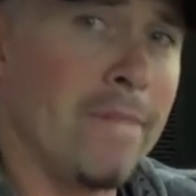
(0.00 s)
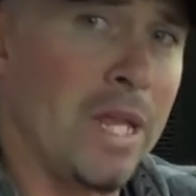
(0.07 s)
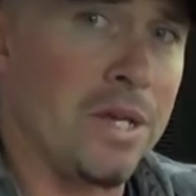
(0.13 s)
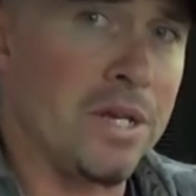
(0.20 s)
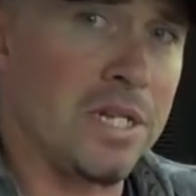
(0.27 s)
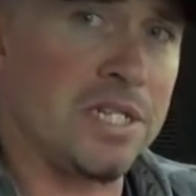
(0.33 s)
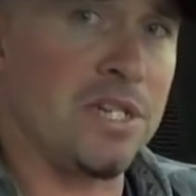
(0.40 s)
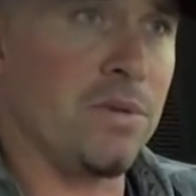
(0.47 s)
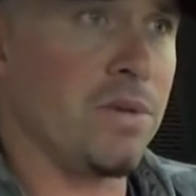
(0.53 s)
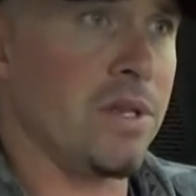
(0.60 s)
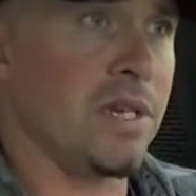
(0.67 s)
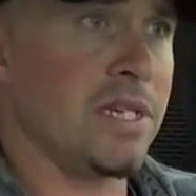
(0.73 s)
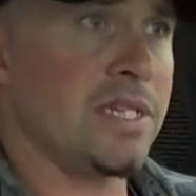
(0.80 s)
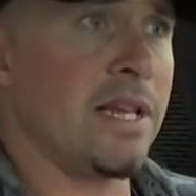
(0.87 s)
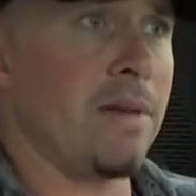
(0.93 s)
You can see where the
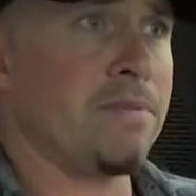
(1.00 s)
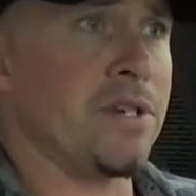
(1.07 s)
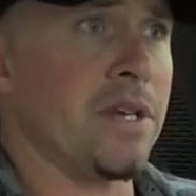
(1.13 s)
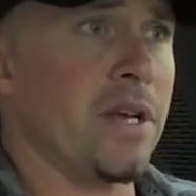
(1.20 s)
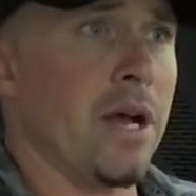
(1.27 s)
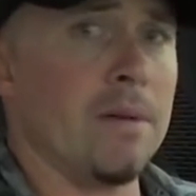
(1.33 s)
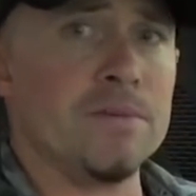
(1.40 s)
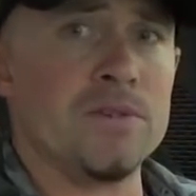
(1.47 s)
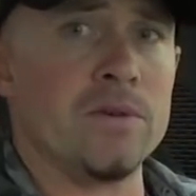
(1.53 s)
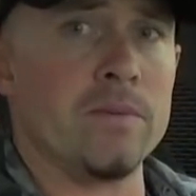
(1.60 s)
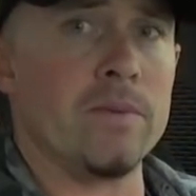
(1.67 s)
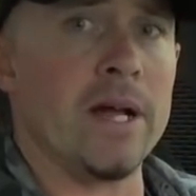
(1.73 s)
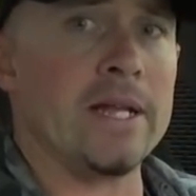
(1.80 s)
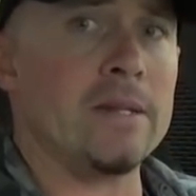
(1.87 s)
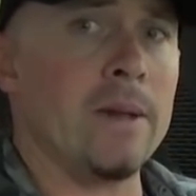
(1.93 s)
deception comes
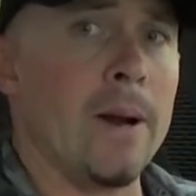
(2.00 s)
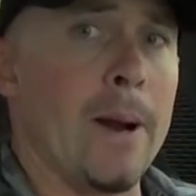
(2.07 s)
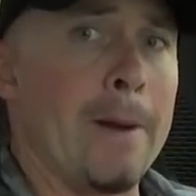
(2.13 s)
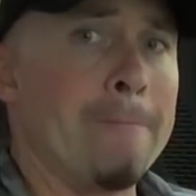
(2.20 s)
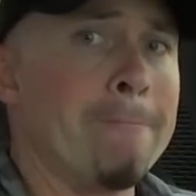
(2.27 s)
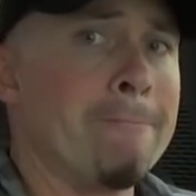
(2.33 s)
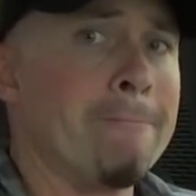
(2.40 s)
from right there.